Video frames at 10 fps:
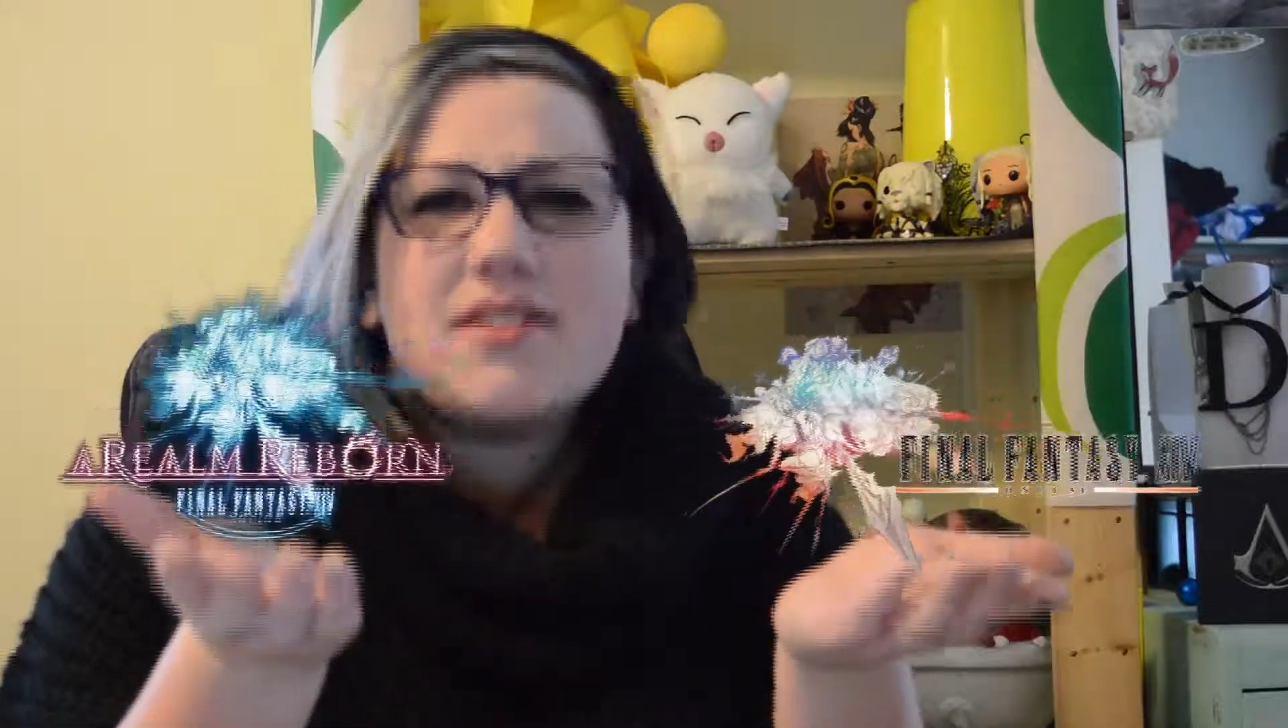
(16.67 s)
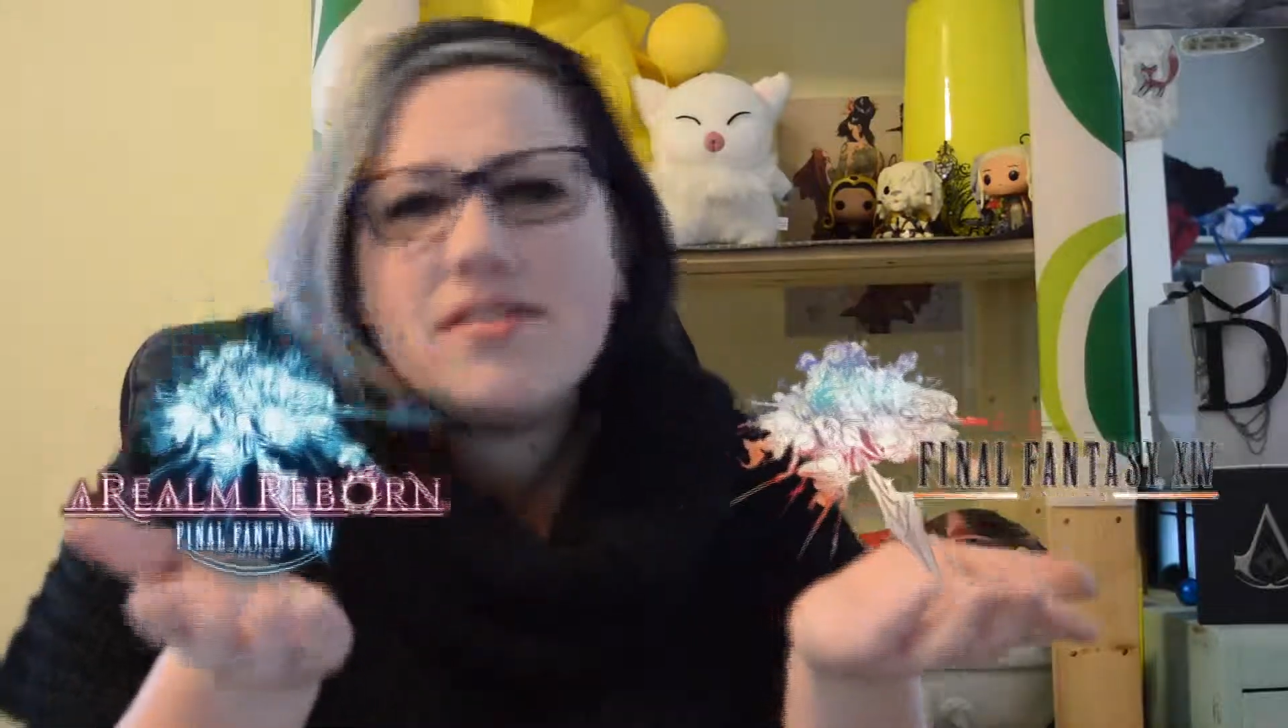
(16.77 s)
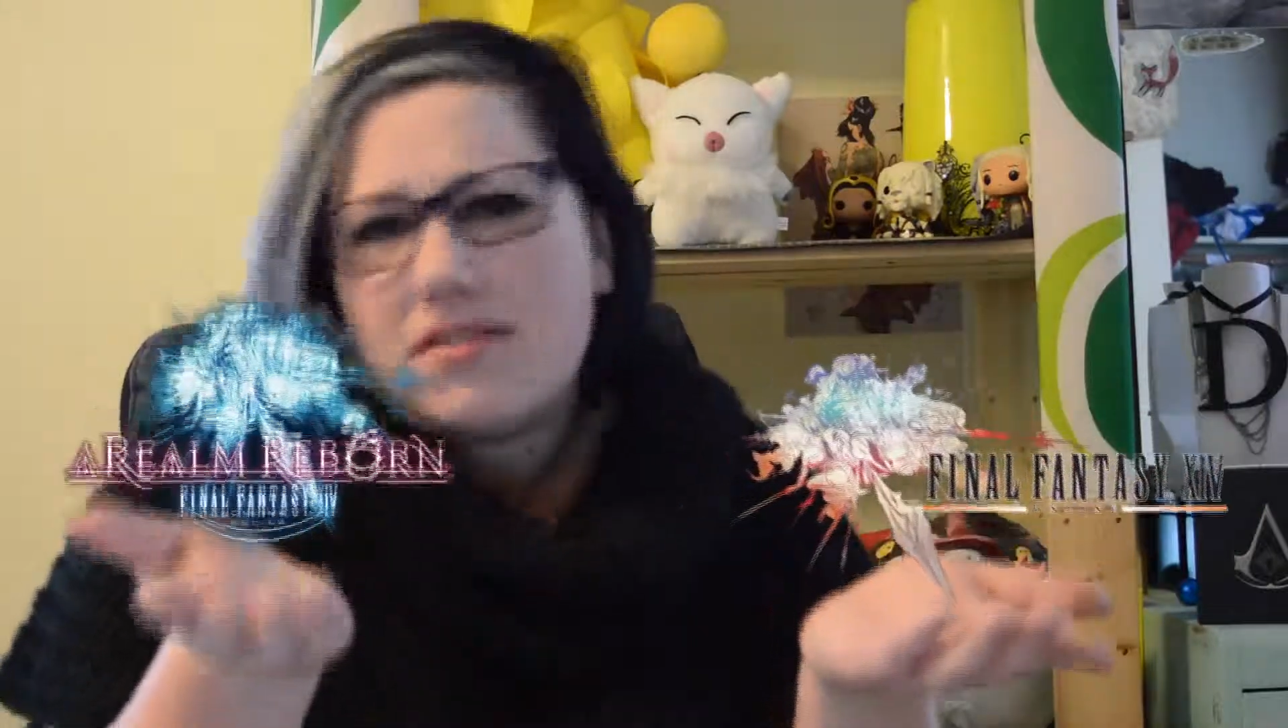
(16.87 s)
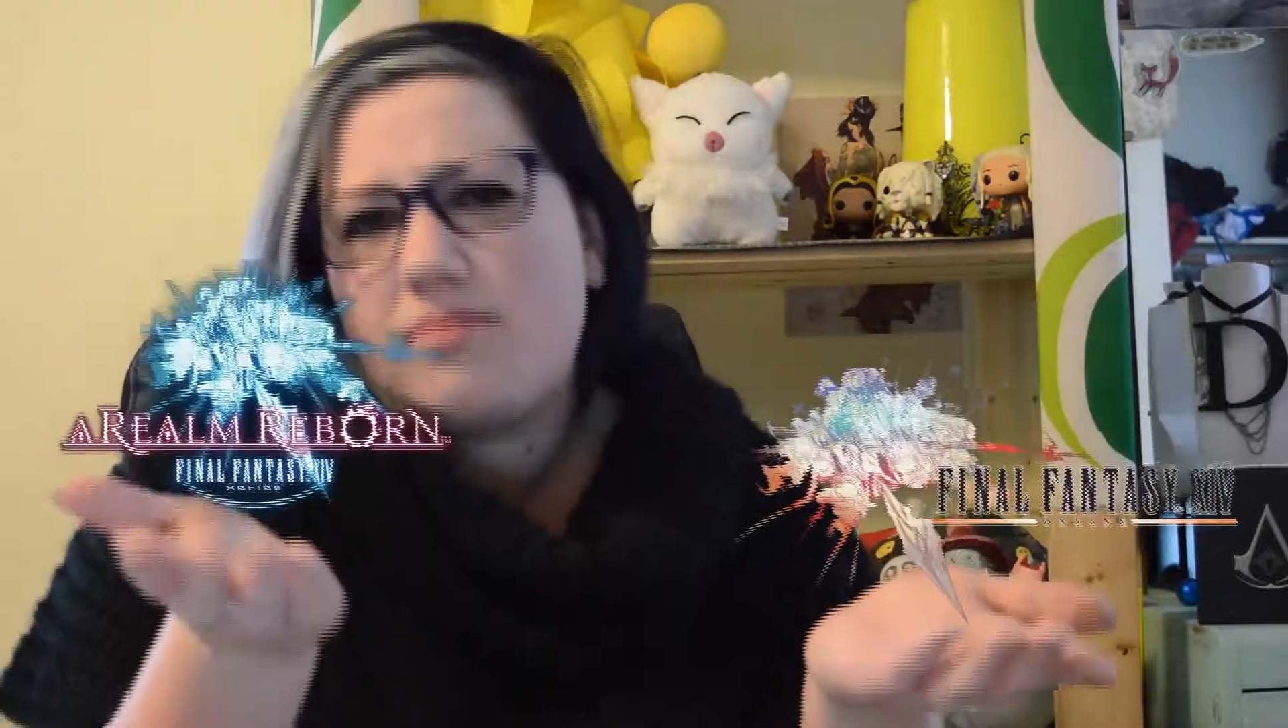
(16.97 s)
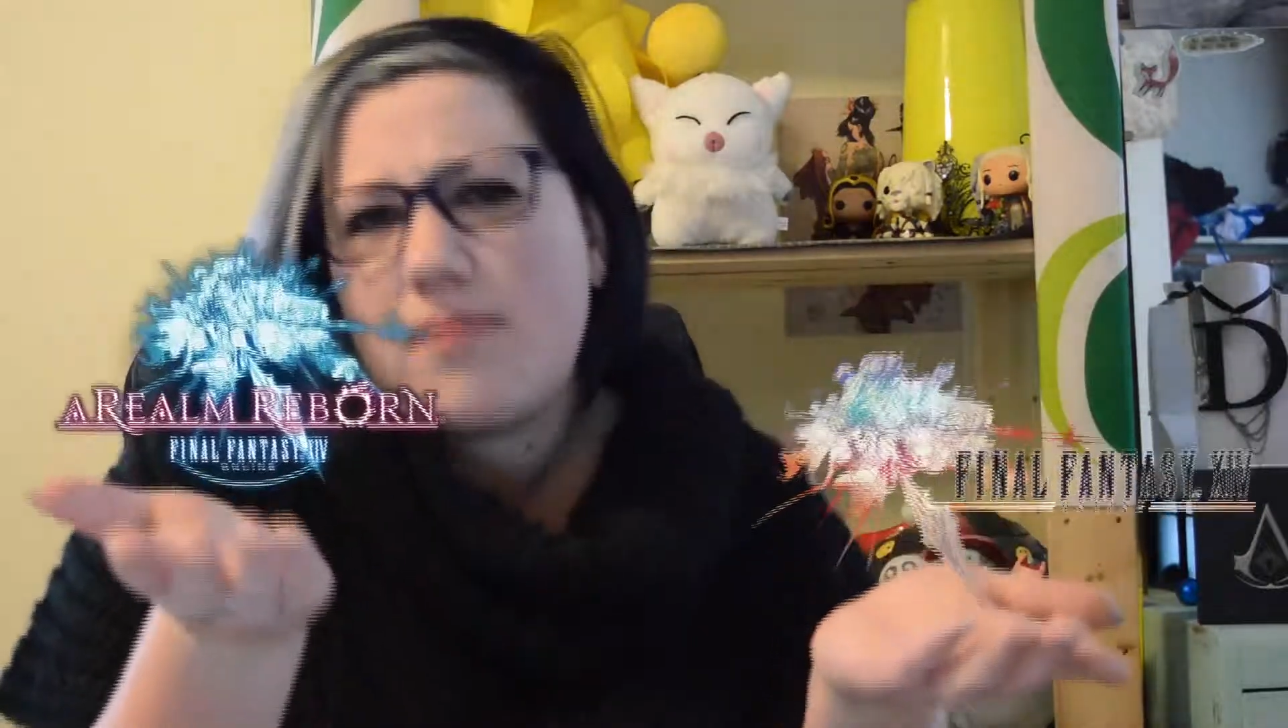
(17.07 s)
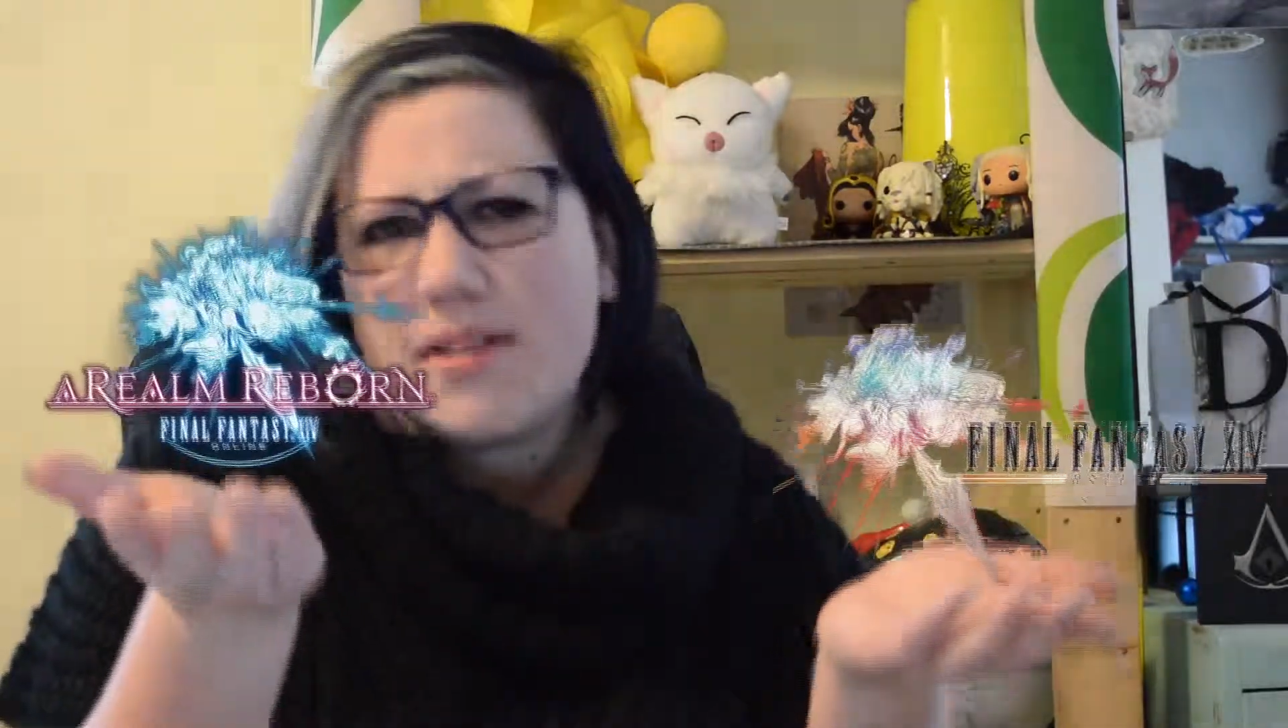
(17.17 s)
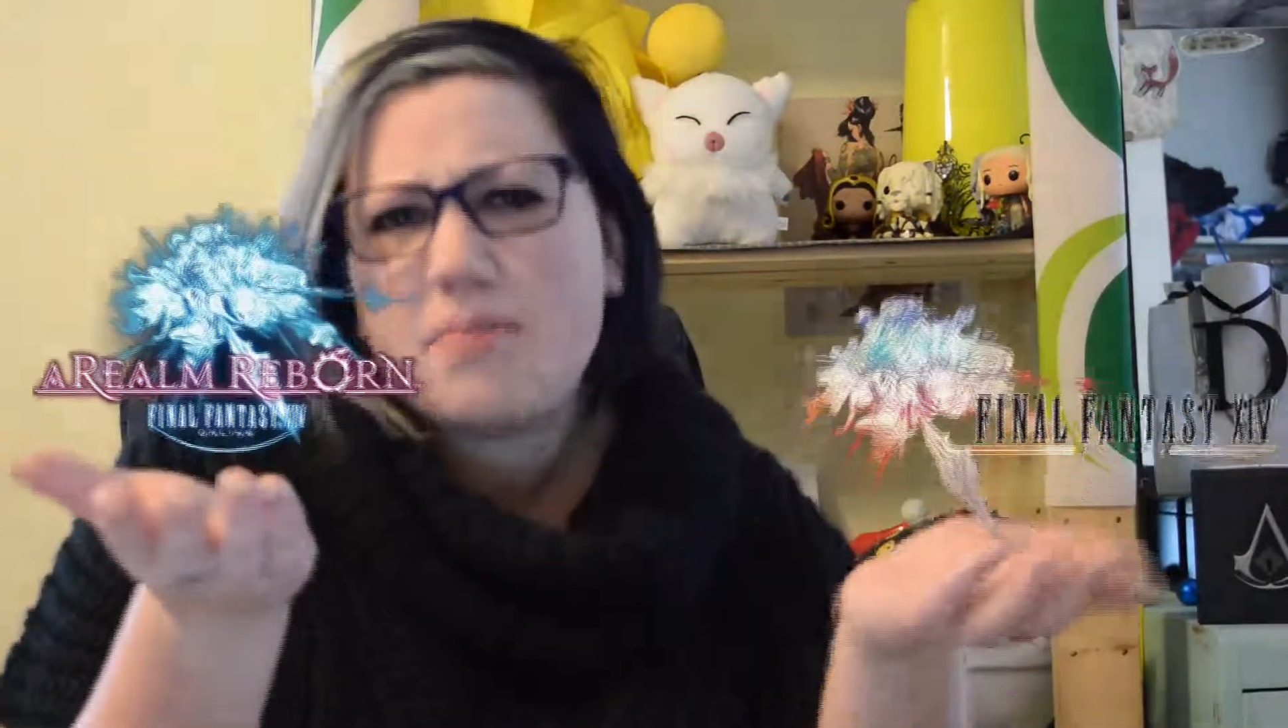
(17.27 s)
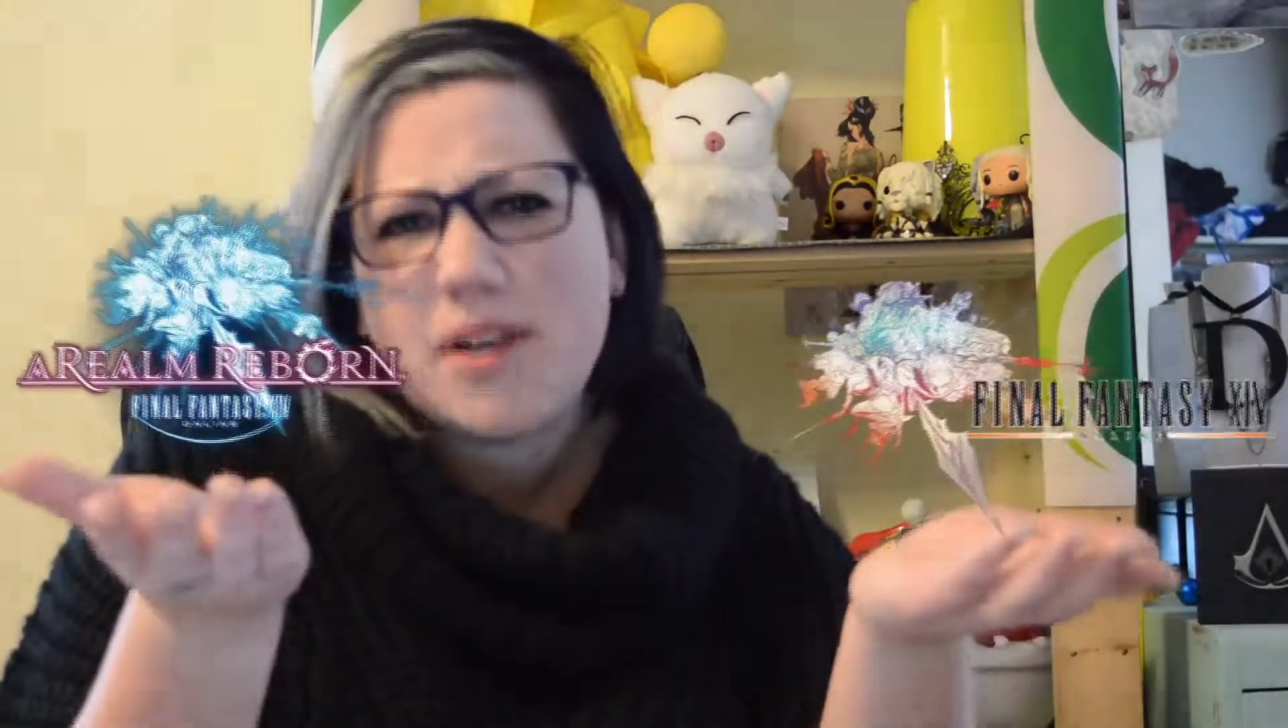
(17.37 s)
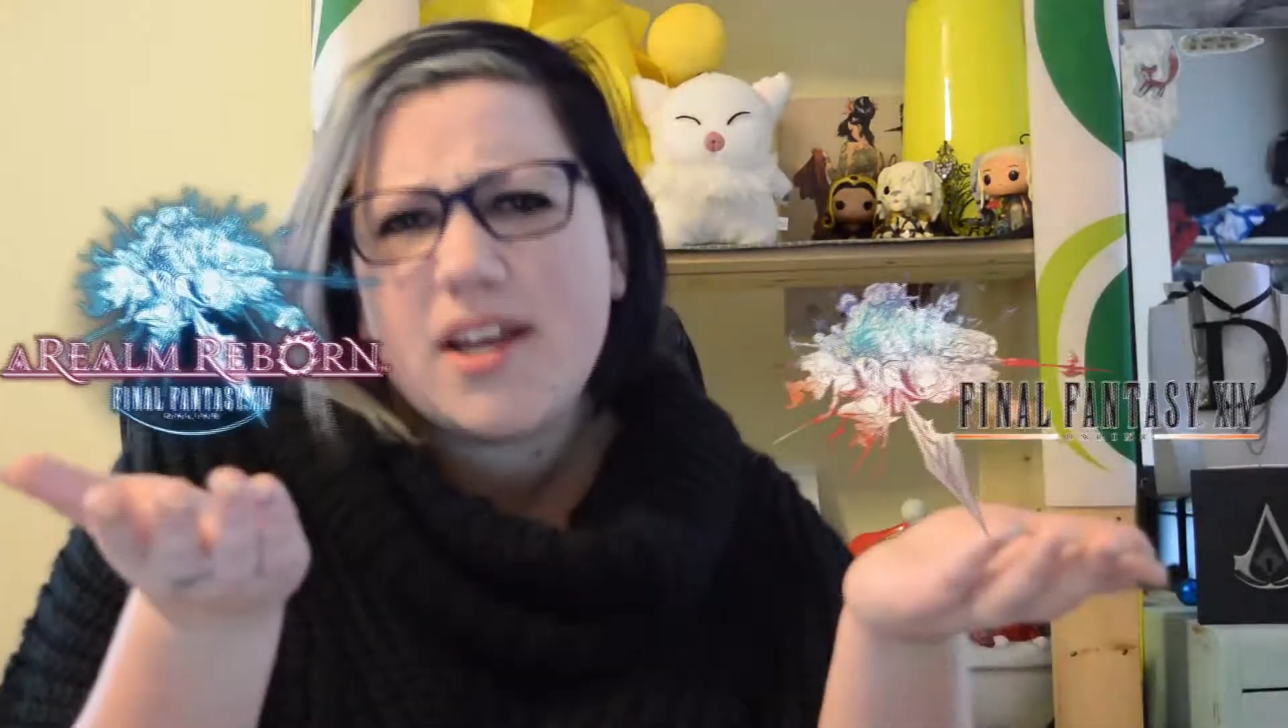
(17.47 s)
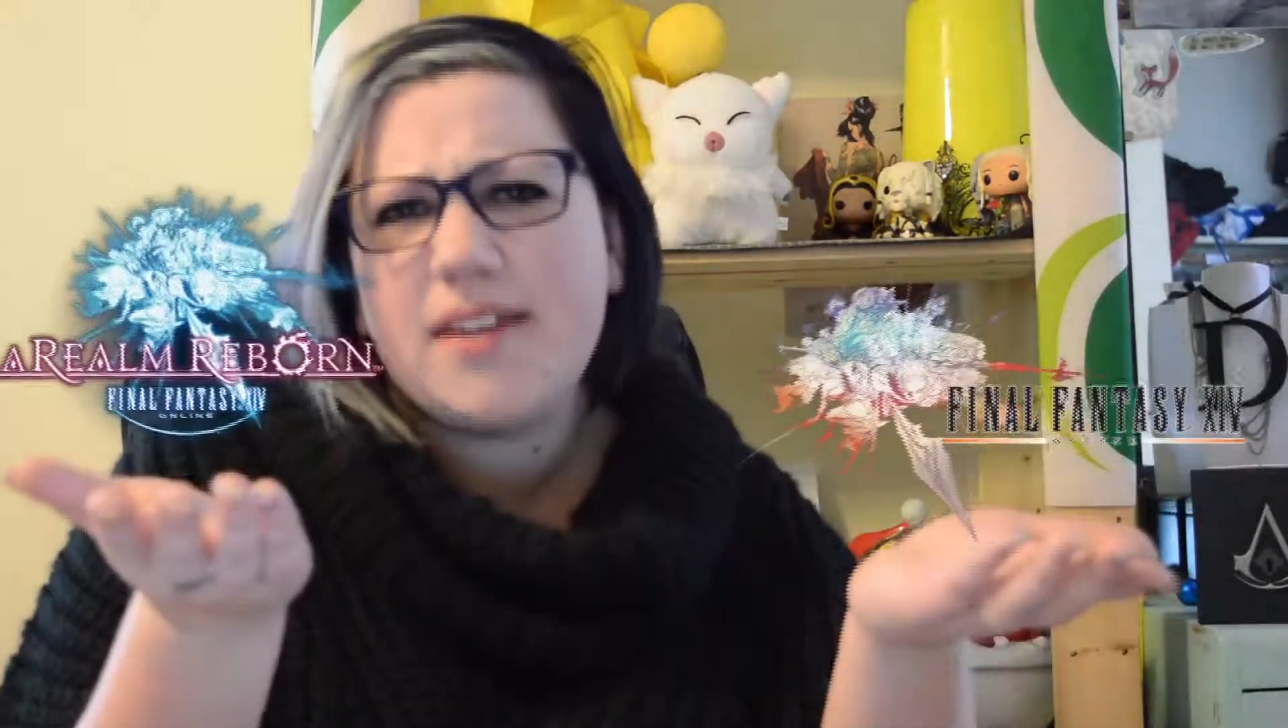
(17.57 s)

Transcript: it's pretty